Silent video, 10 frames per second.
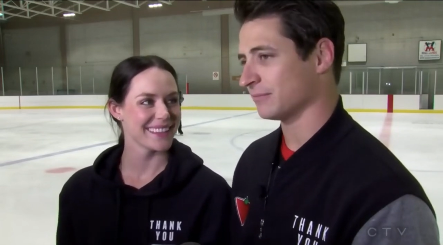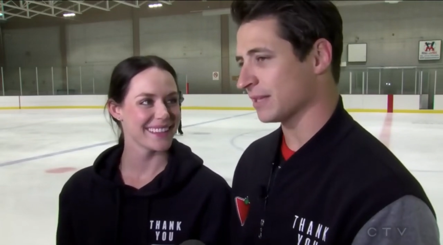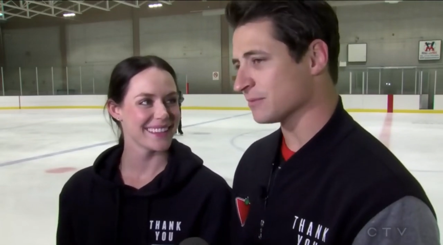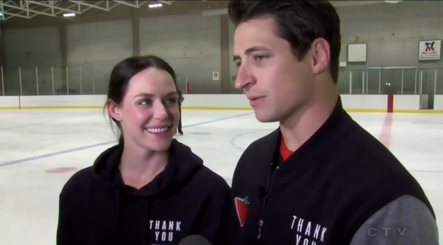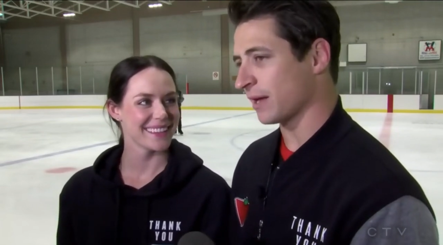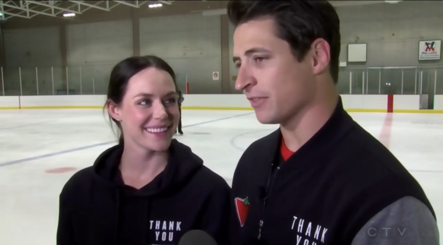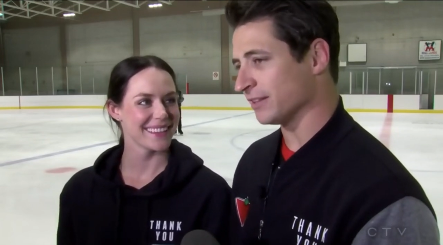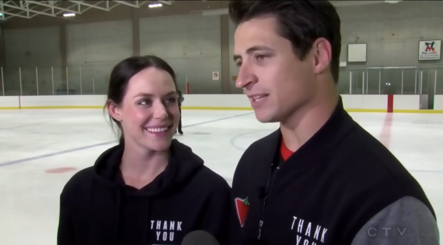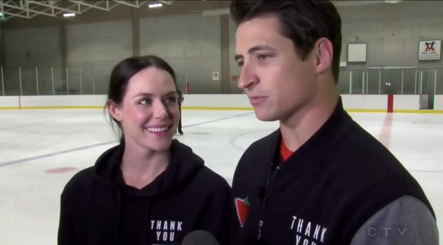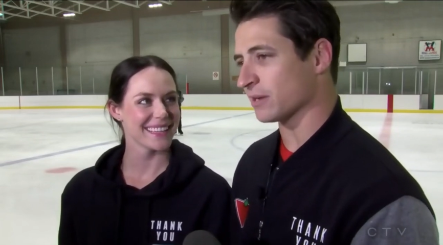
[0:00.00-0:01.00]
Speaker 1: that's I
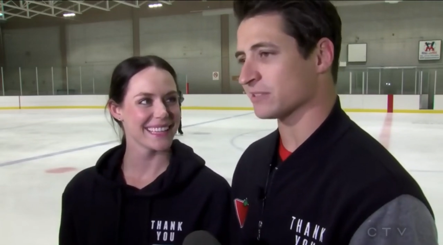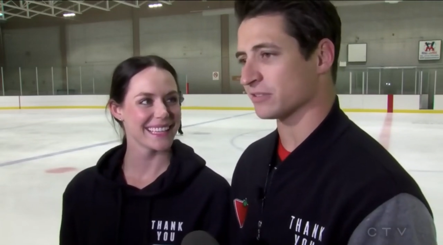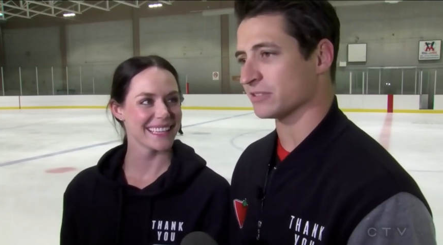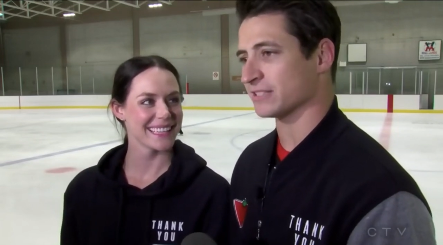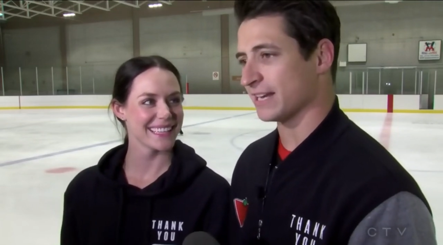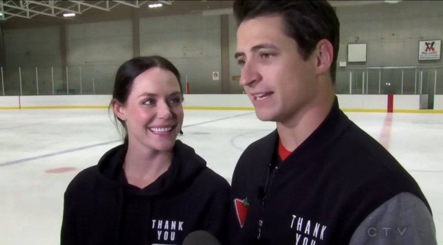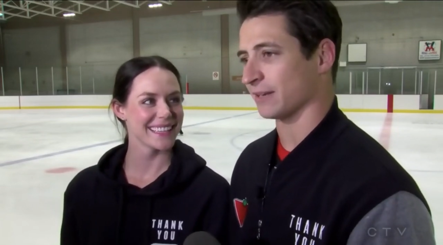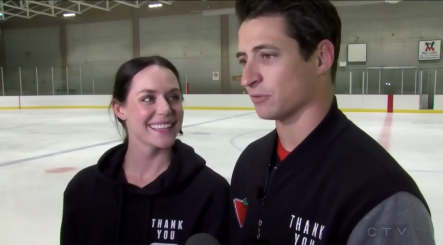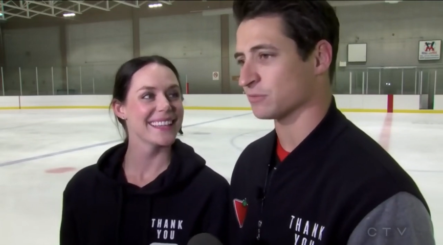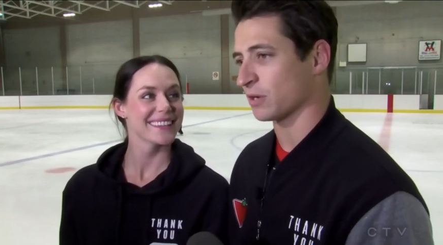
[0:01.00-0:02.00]
think that's why I started
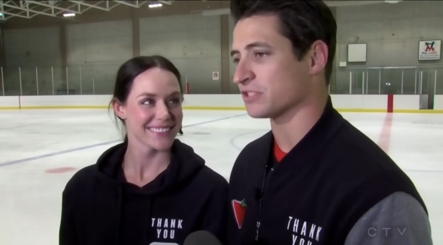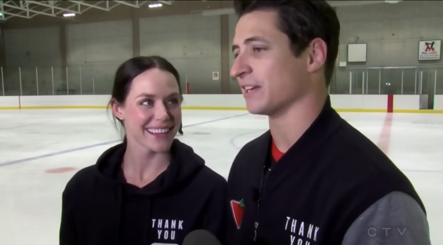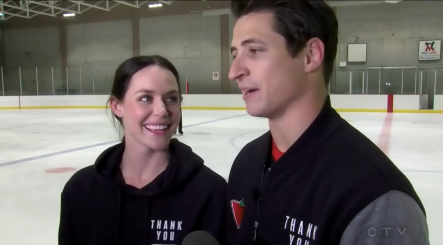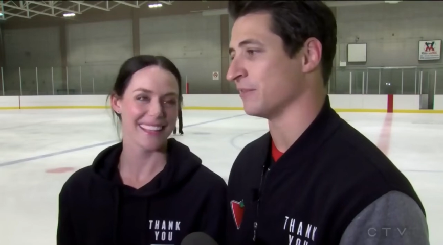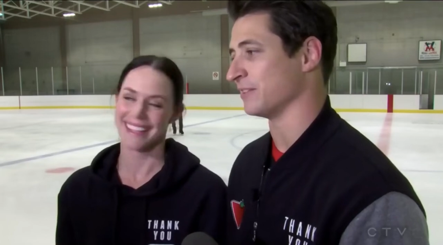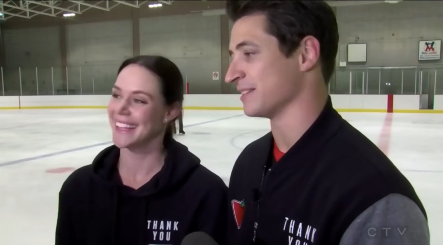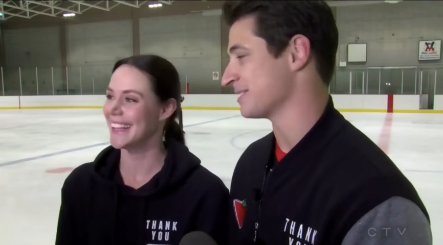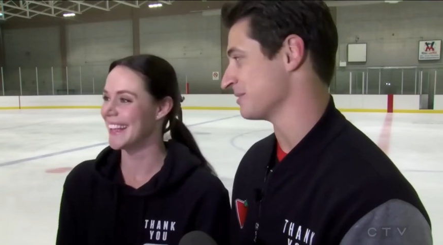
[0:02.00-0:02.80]
skating was watching right. Elvis.